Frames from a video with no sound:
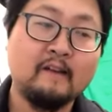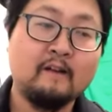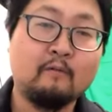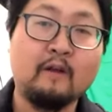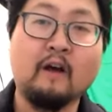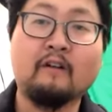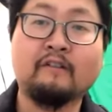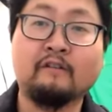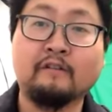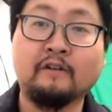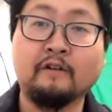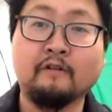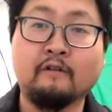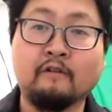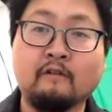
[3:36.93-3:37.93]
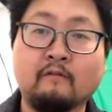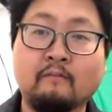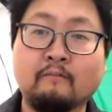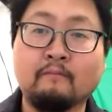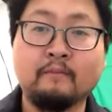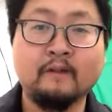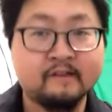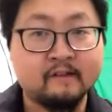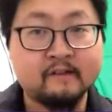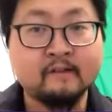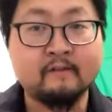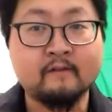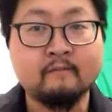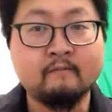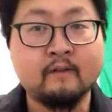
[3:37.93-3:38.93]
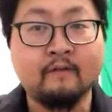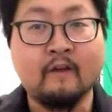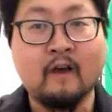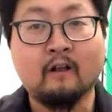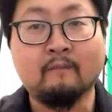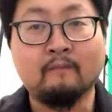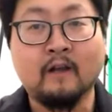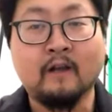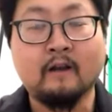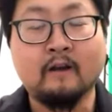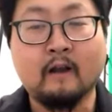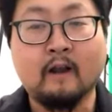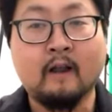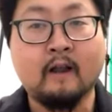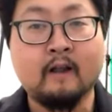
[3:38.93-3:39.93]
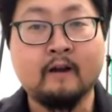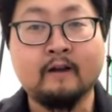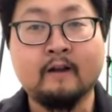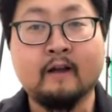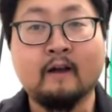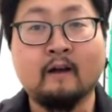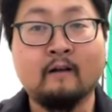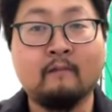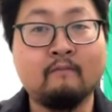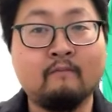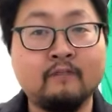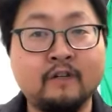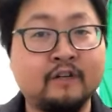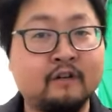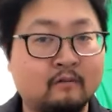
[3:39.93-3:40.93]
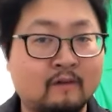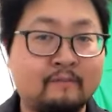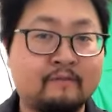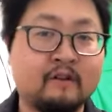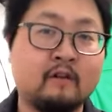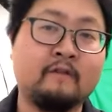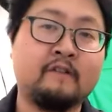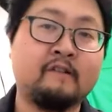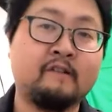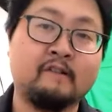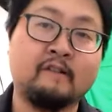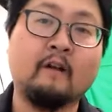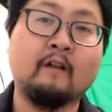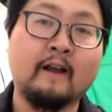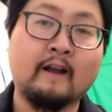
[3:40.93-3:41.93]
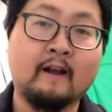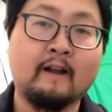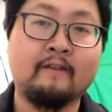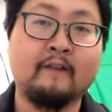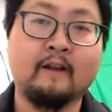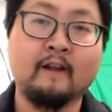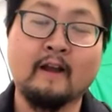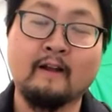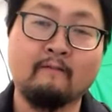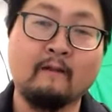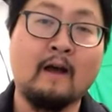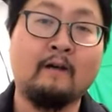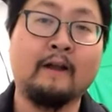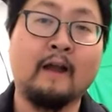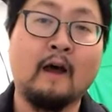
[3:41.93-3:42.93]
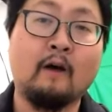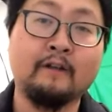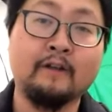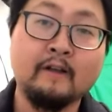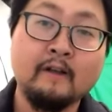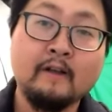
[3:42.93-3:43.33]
we also do business development and digital web services and all that kind of thing, kind of round out